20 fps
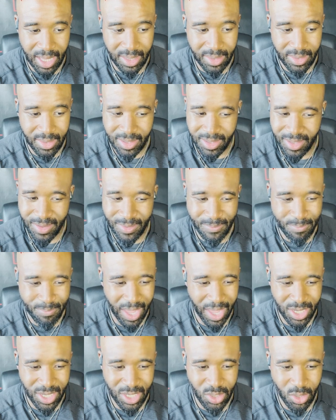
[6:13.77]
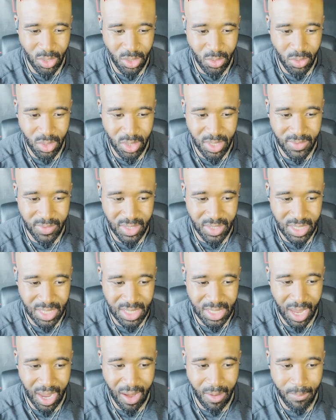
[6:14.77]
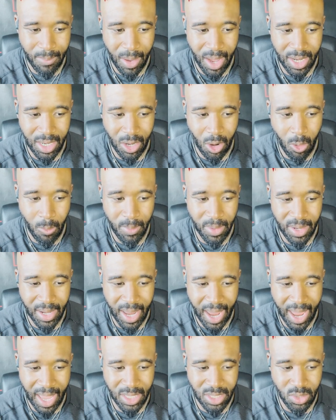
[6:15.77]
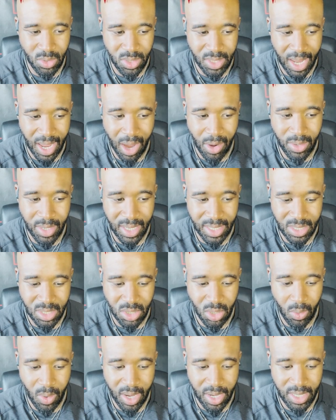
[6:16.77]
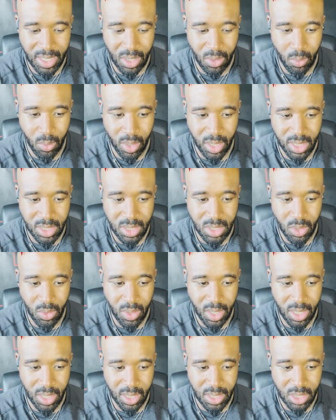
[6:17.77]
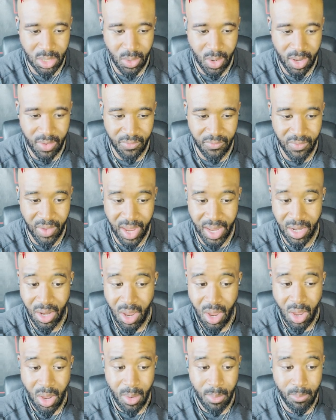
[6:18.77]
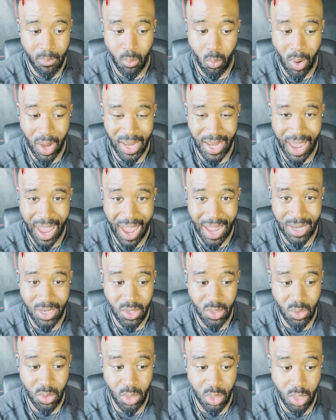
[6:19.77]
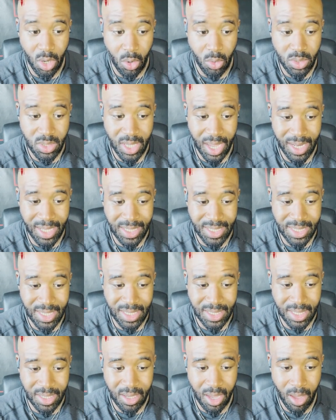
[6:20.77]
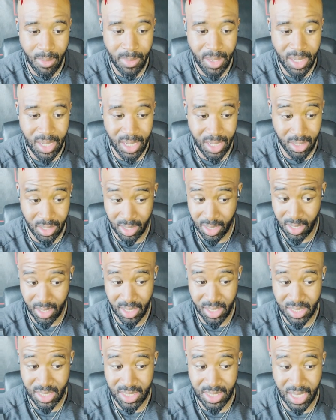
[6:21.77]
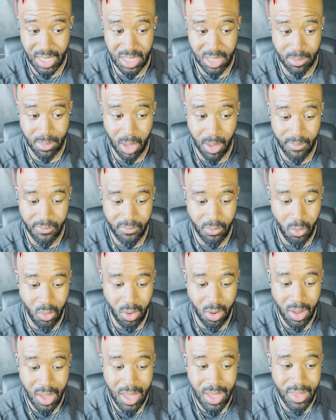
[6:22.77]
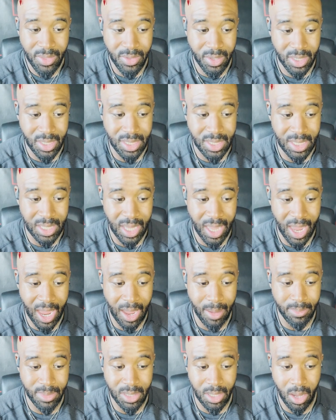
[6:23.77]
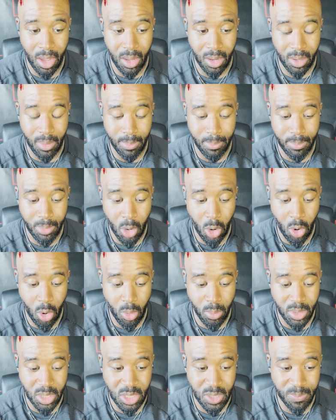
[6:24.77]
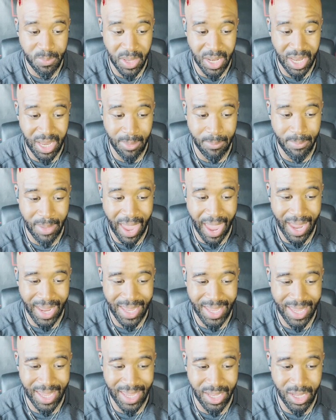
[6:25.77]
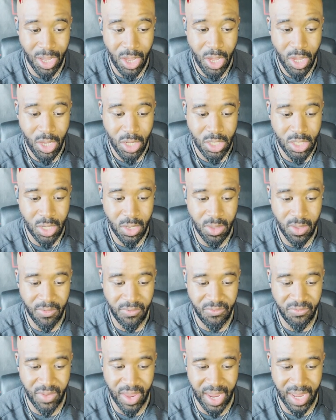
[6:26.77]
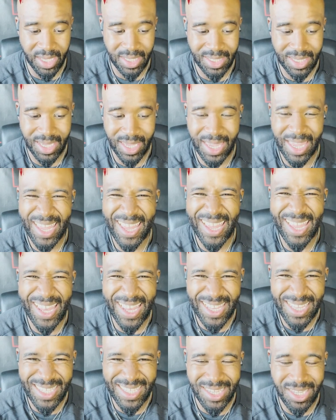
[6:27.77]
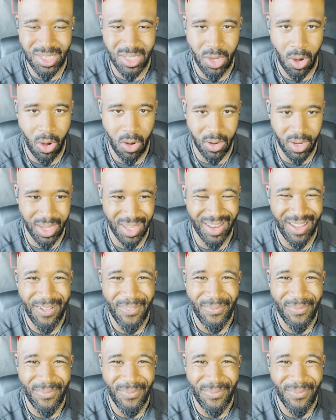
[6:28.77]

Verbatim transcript: the black shirt dude, leaves his entire body open, hands are down, he has no idea what he's doing, he doesn't know how to fight. White hat dude knows that, he sees it coming, he sets him up for the slam dunk. Boom, spinning back kick to the face, easy target,